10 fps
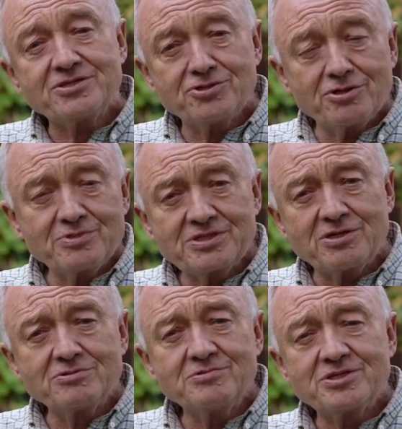and John
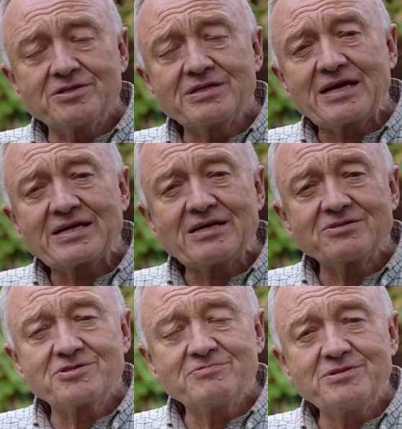McDonnell was on that
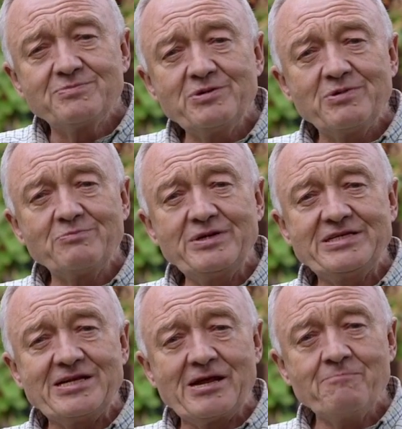council with me when we
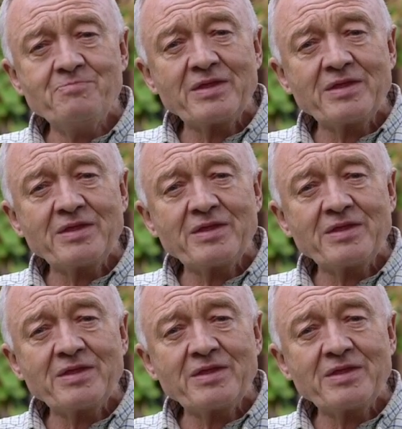did it,